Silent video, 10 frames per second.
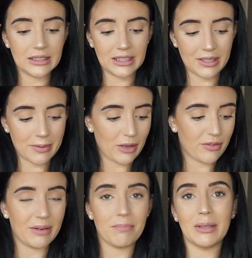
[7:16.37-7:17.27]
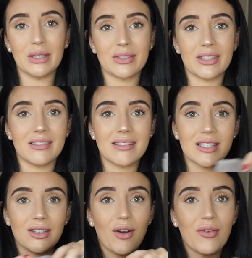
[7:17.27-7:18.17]
you're going to be covered in blood and
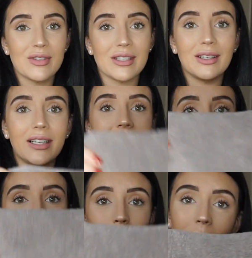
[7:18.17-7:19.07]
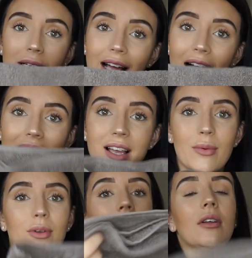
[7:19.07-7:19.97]
stuff, so you need probably a dark
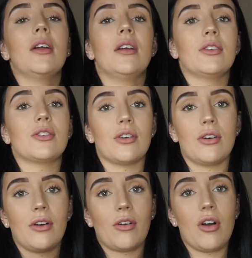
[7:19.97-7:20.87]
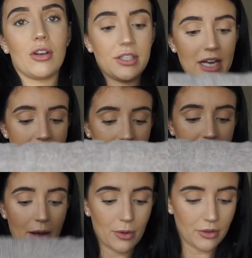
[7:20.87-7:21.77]
towel. So I got a dark
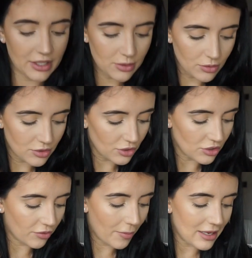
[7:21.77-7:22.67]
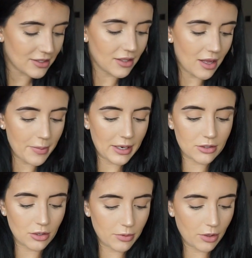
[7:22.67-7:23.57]
towel. This one's just from Asda that I
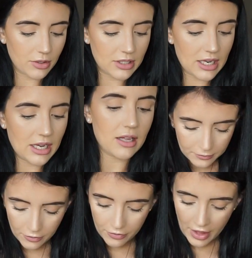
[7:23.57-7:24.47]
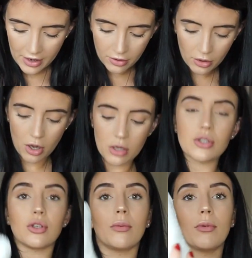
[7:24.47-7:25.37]
picked up the other day. I've then got
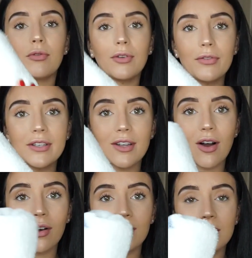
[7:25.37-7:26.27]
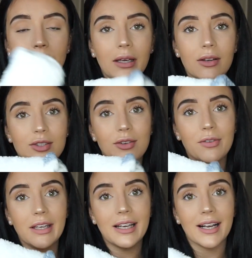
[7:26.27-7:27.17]
some fluffy socks because your
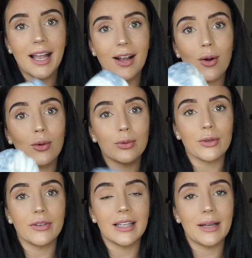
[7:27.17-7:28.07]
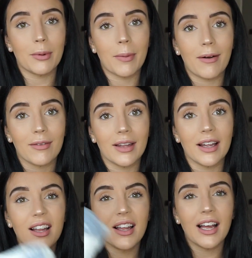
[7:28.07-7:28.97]
feet can get cold when you're in labour apparently.
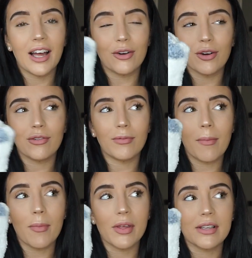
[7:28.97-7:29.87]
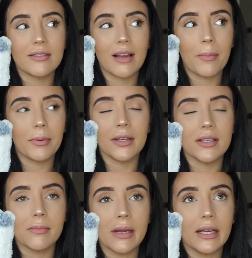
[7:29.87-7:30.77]
I don't even remember this happening
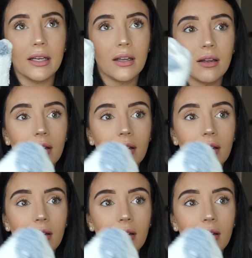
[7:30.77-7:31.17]
to me,